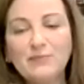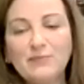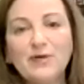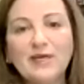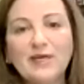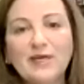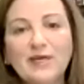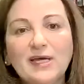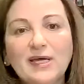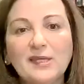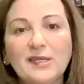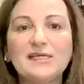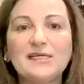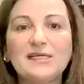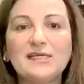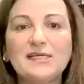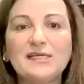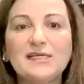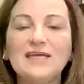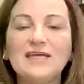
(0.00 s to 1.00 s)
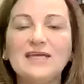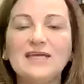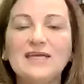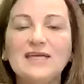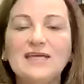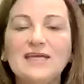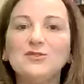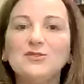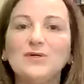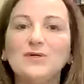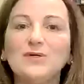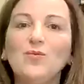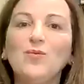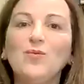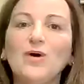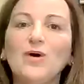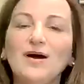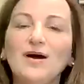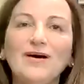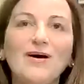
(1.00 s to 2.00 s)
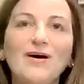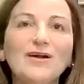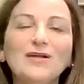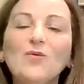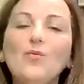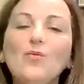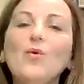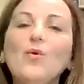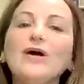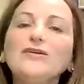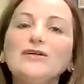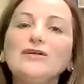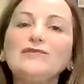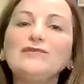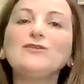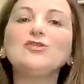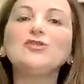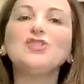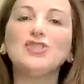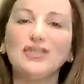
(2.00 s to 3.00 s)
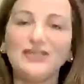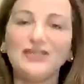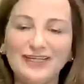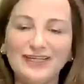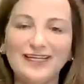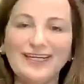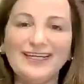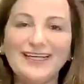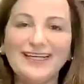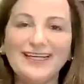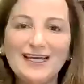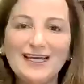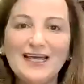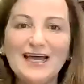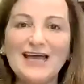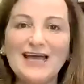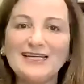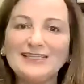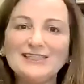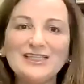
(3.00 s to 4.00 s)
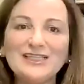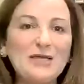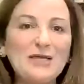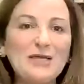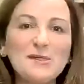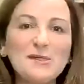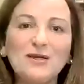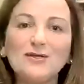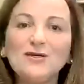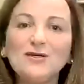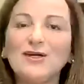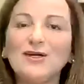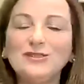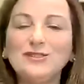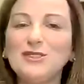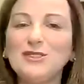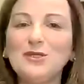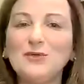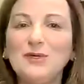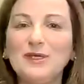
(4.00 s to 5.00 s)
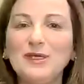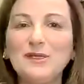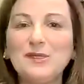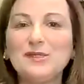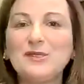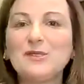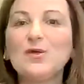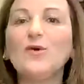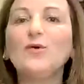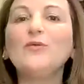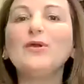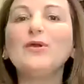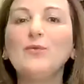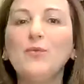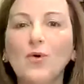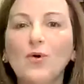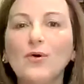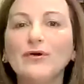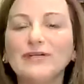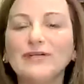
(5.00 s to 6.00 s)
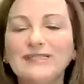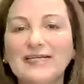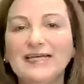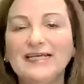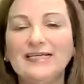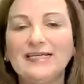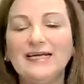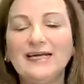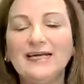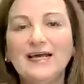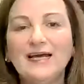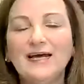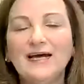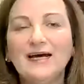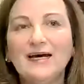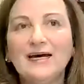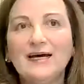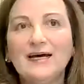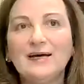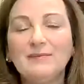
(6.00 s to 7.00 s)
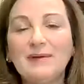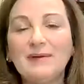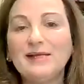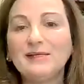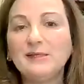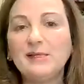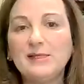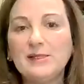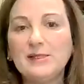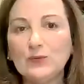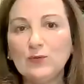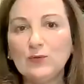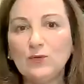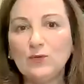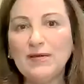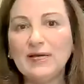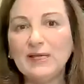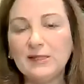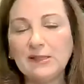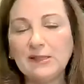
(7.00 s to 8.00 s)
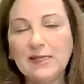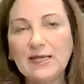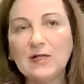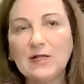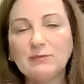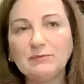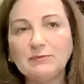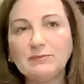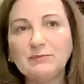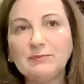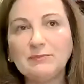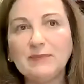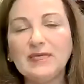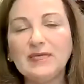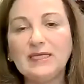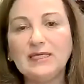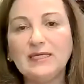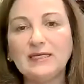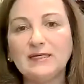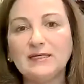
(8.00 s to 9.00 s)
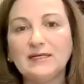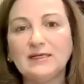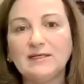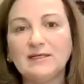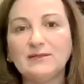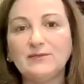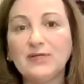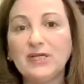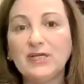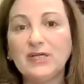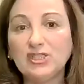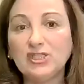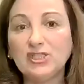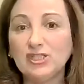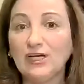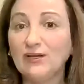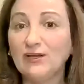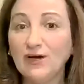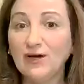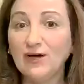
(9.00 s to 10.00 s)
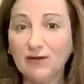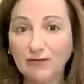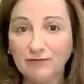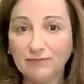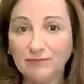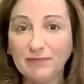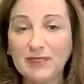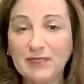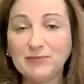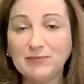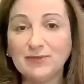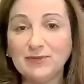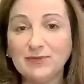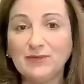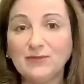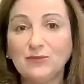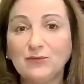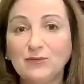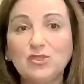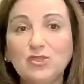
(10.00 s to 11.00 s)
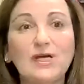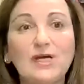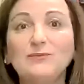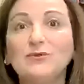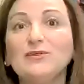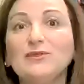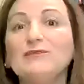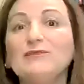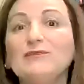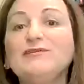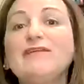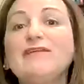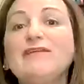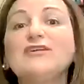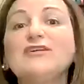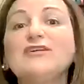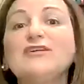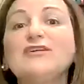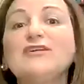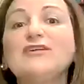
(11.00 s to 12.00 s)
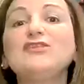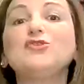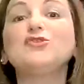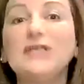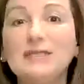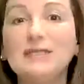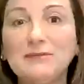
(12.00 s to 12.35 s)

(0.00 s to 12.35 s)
book has taken me on a wonderful journey, and it keeps on continuing. It's so rewarding. And Zoom has helped me reach a lot of people which I would have never dreamed